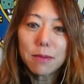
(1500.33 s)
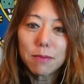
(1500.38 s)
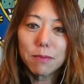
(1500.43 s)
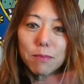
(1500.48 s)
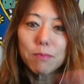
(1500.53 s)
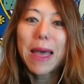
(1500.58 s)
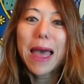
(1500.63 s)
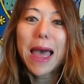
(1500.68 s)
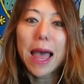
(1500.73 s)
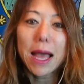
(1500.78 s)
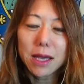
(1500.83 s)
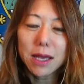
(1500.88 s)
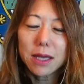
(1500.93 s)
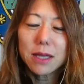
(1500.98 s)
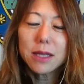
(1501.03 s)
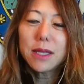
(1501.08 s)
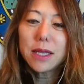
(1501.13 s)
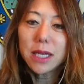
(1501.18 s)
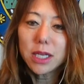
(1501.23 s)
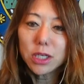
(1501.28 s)
back
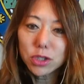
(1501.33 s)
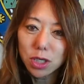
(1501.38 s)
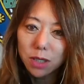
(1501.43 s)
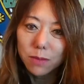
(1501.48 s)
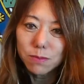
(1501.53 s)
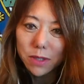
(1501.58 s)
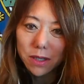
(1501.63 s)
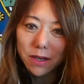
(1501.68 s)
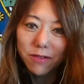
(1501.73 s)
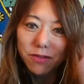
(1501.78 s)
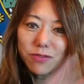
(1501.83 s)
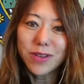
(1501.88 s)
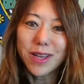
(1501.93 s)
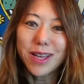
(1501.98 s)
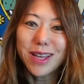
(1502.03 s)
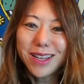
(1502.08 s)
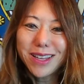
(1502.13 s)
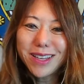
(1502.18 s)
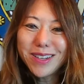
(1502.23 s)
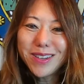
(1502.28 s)
in terms of,
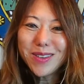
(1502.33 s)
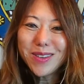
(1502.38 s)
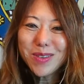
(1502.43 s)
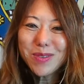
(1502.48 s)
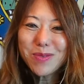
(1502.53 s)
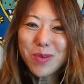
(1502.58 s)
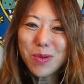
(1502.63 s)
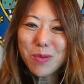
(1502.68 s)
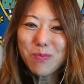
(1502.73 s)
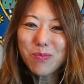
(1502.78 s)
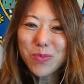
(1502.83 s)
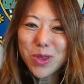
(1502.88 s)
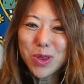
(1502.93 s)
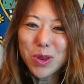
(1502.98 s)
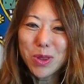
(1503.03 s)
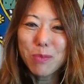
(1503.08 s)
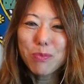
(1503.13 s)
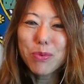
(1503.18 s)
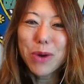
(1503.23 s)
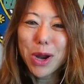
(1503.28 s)

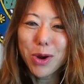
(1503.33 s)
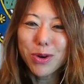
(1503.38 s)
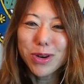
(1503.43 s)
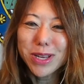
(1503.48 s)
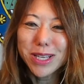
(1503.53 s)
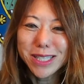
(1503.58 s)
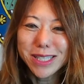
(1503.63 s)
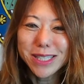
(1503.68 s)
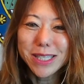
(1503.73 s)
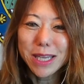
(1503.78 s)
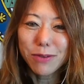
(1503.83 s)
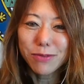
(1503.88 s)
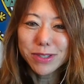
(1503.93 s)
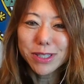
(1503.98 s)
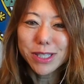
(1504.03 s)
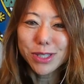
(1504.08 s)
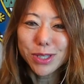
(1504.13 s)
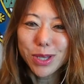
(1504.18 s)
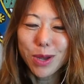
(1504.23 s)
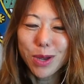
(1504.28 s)
the priorities in San
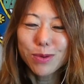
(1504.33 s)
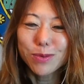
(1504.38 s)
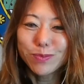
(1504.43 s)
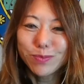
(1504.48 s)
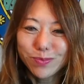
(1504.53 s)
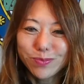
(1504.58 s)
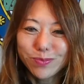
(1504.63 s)
Francisco.